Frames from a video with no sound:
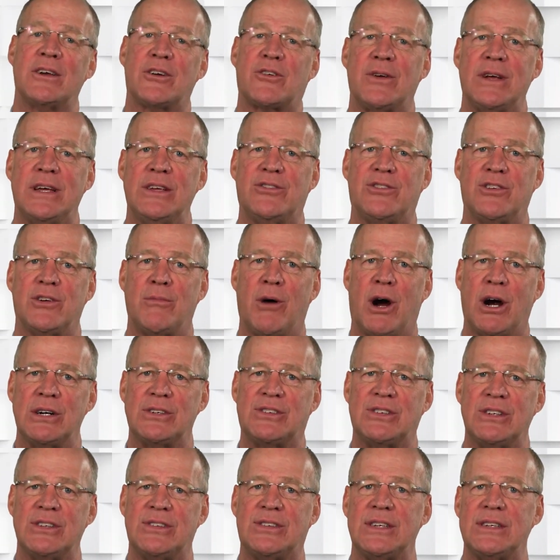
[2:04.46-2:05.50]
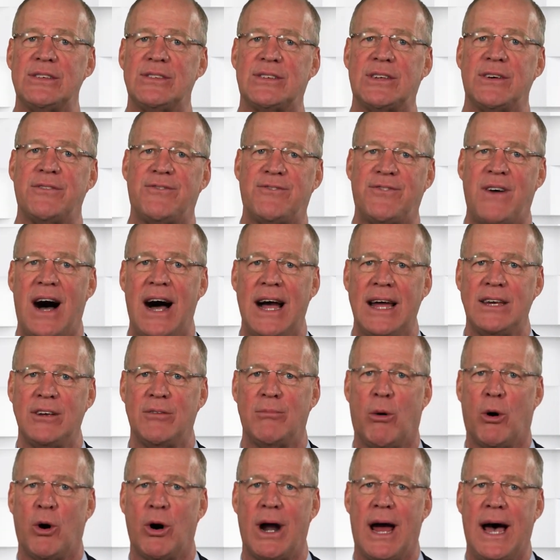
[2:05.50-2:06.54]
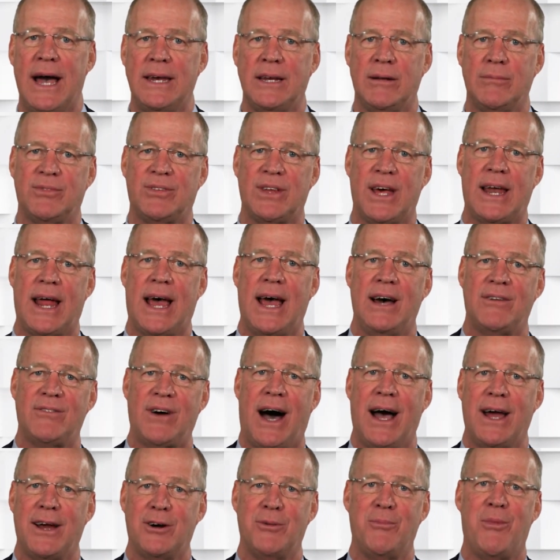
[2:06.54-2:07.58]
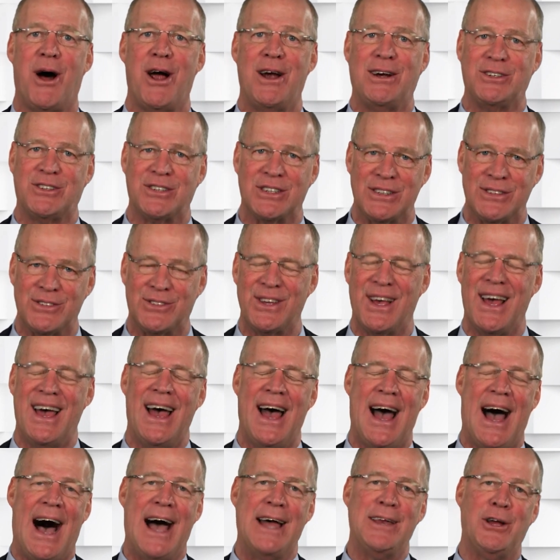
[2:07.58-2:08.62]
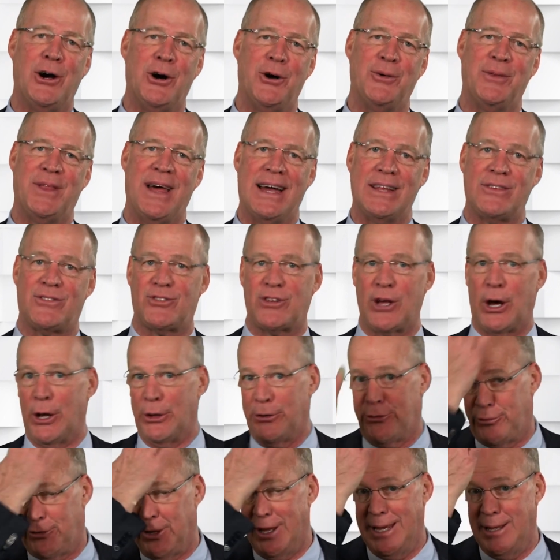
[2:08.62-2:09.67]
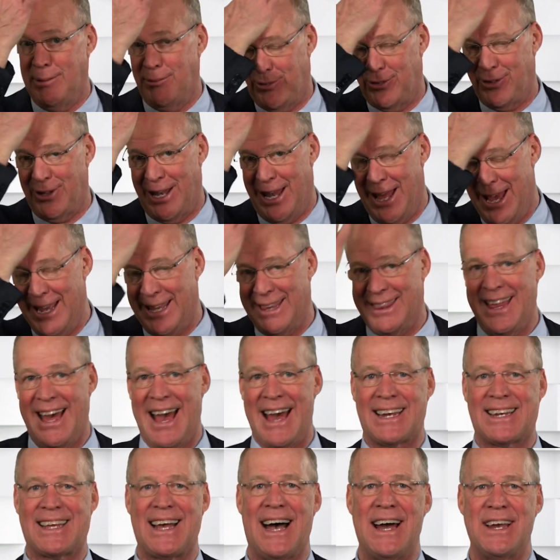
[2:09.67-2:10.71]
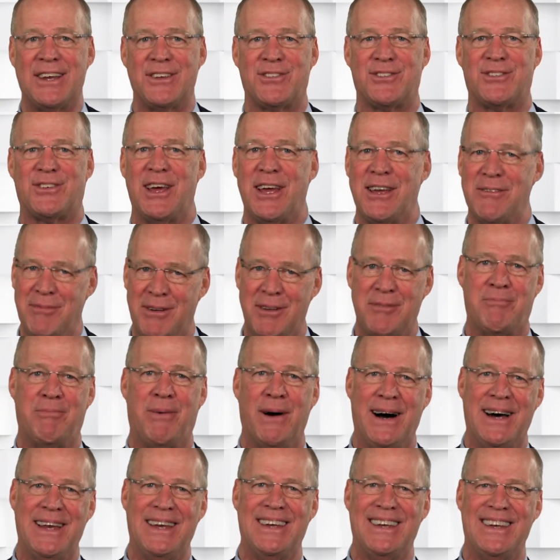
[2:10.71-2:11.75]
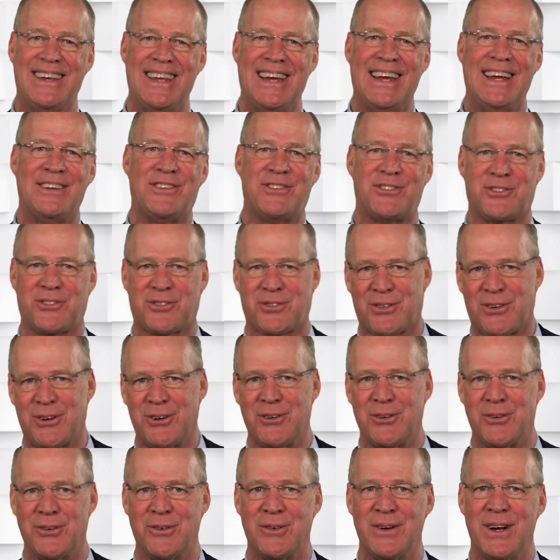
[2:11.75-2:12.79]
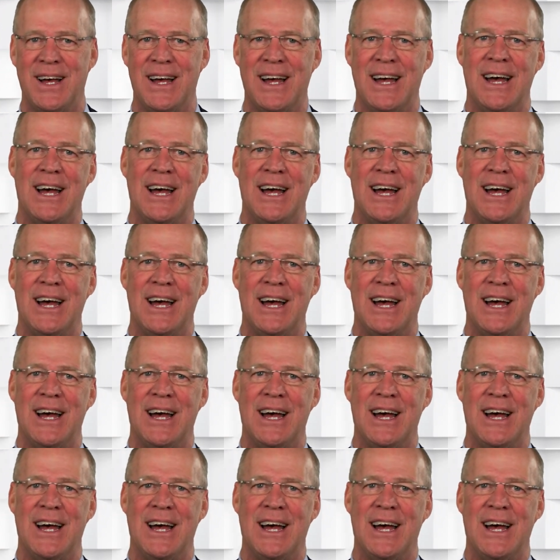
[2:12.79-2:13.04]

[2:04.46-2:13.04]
increase your margins is to find more items that have higher margins. I know that seems like that kind of statement, but it's true.